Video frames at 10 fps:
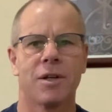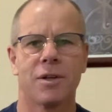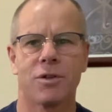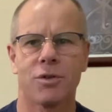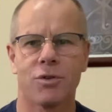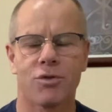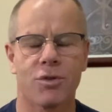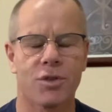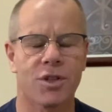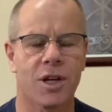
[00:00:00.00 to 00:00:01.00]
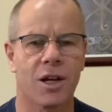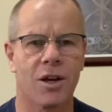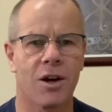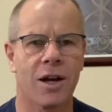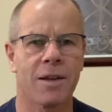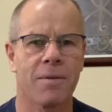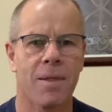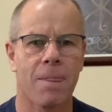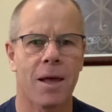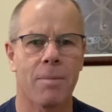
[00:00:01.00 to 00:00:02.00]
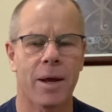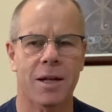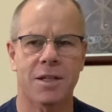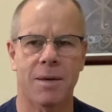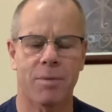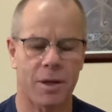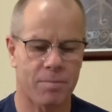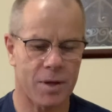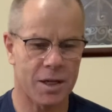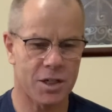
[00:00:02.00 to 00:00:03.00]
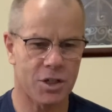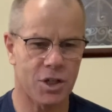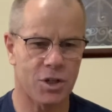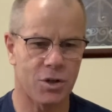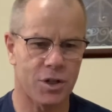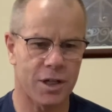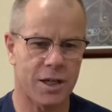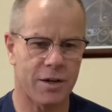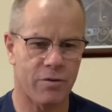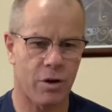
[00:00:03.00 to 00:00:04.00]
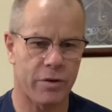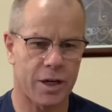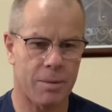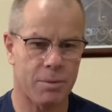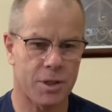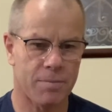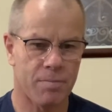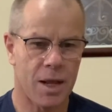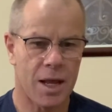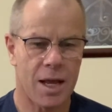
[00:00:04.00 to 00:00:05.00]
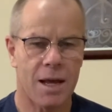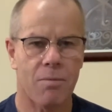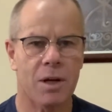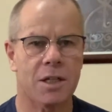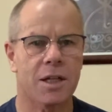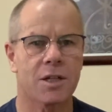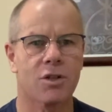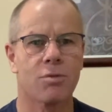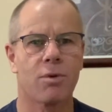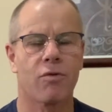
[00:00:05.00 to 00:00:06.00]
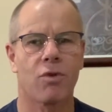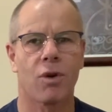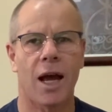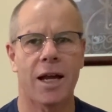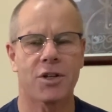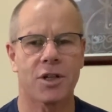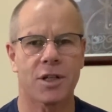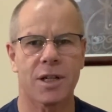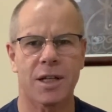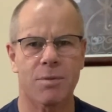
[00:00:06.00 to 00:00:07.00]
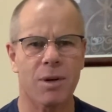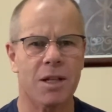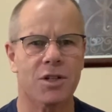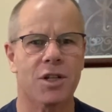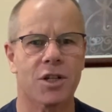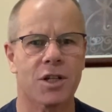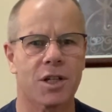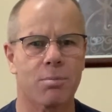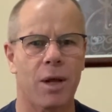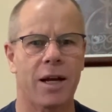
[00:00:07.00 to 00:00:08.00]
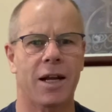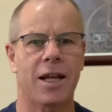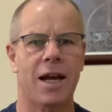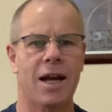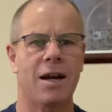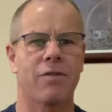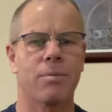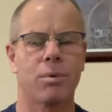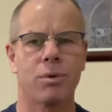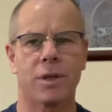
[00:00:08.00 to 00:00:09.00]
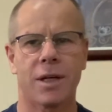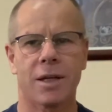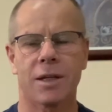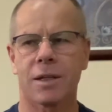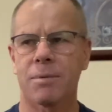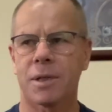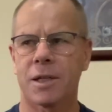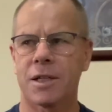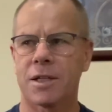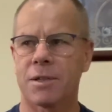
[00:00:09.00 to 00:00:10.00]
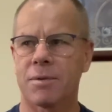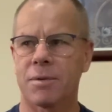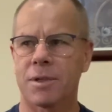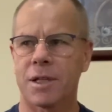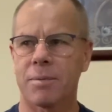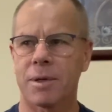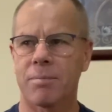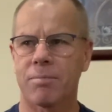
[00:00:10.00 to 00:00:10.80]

two truths and a lie about something. And this is just using it involving numbers. Once again, it's suitable for all ages, and it's one of those things you can just play in the car if you're bored. Come on kids, tell me